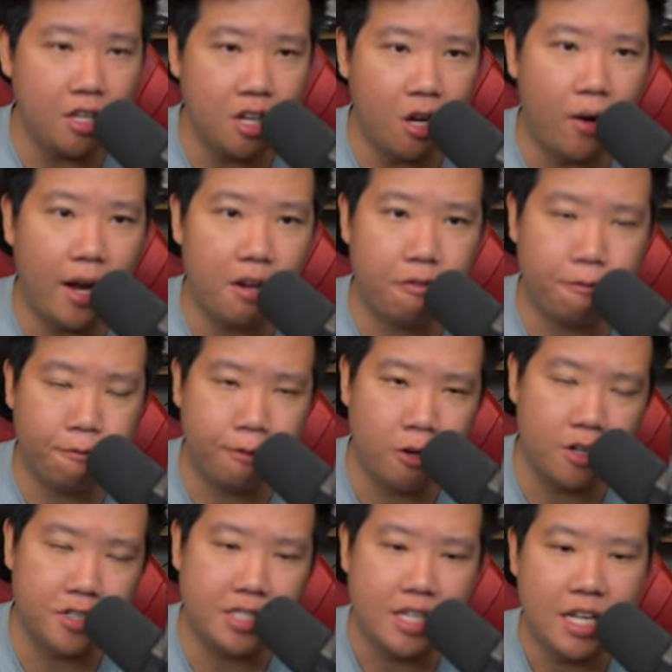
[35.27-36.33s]
you know, at
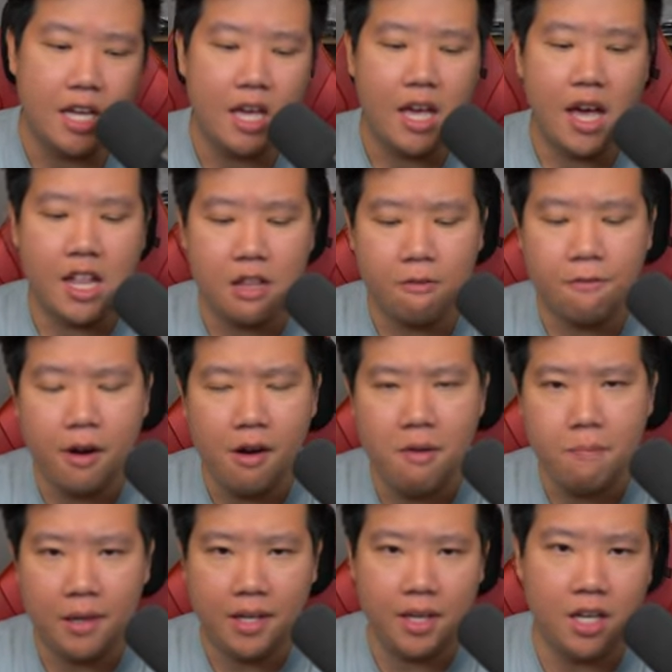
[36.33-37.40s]
first, at the
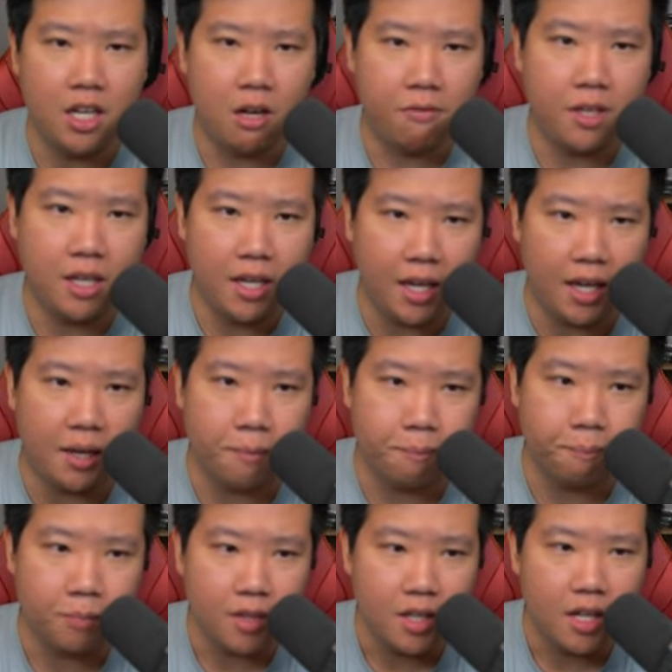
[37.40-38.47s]
very beginning of the
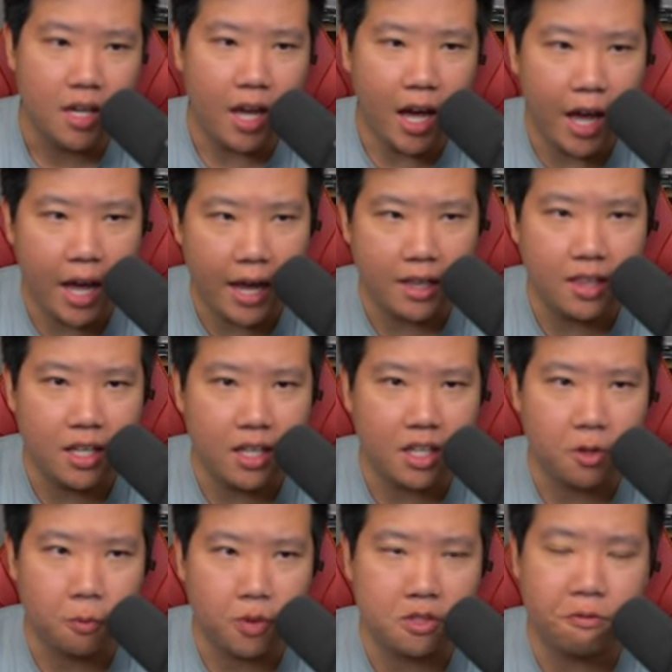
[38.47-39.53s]
game, I think
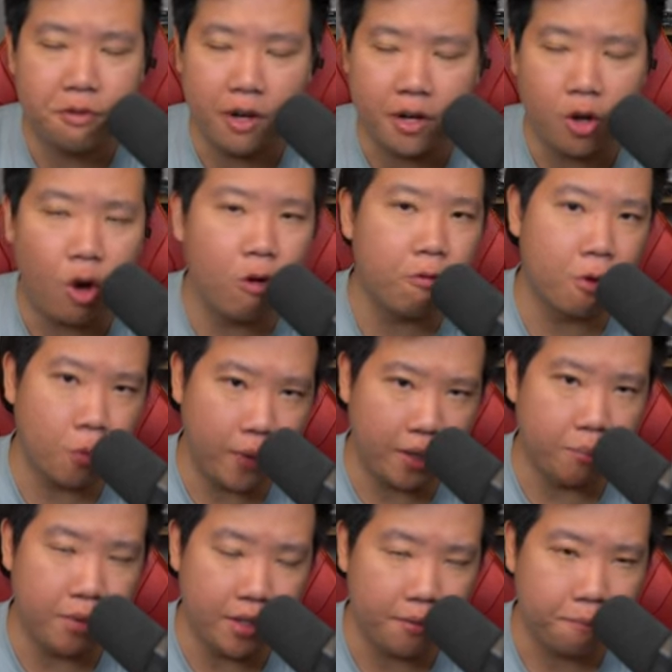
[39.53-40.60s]
it was very
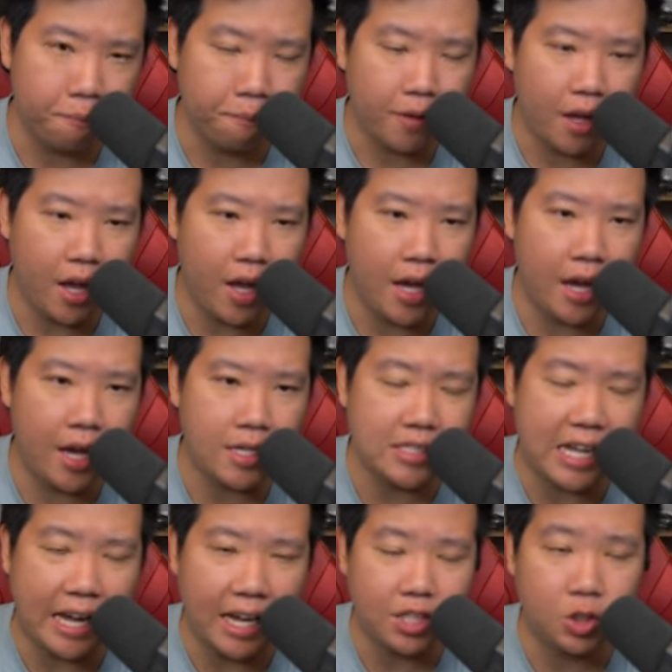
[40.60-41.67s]
overwhelming,
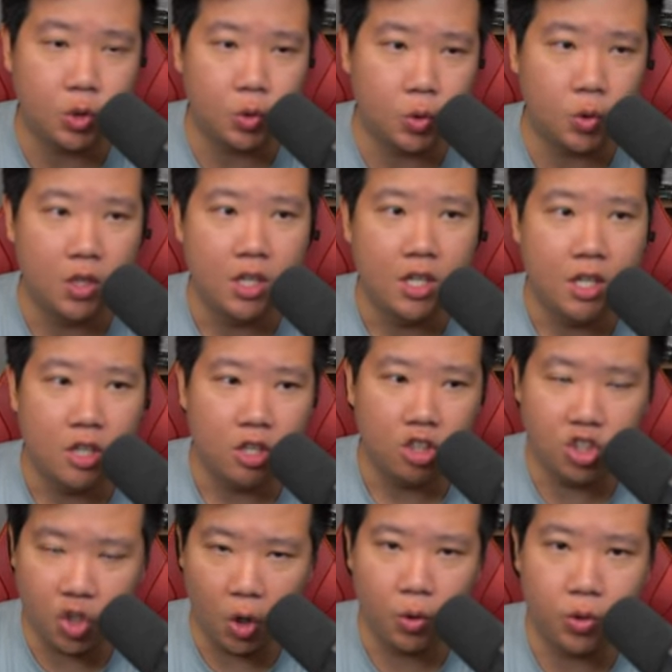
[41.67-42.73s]
and I had to
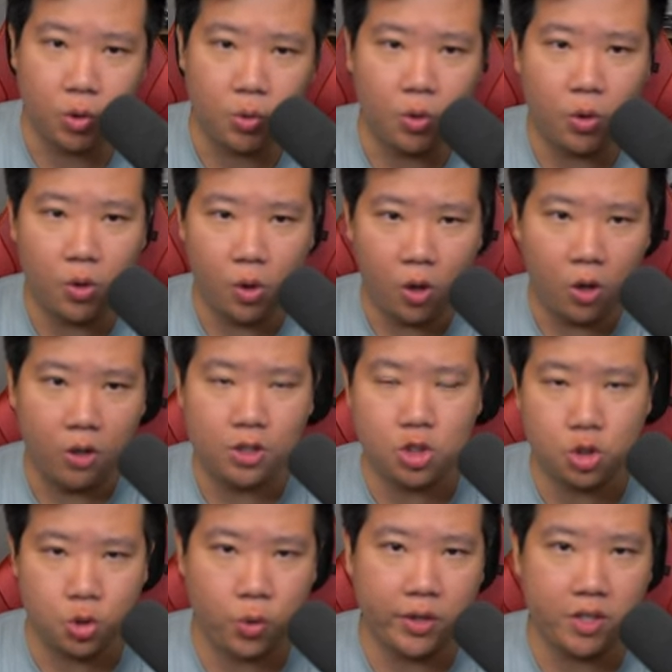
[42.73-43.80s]
go through all the
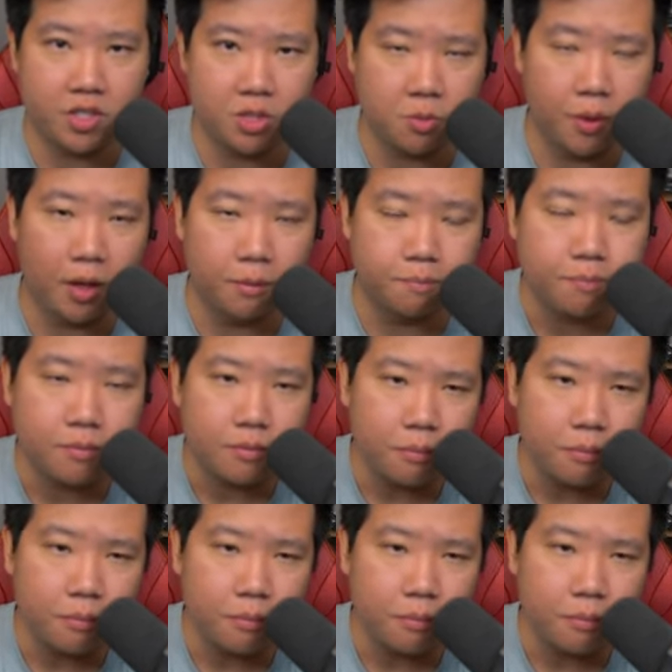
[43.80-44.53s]
tutorials as well,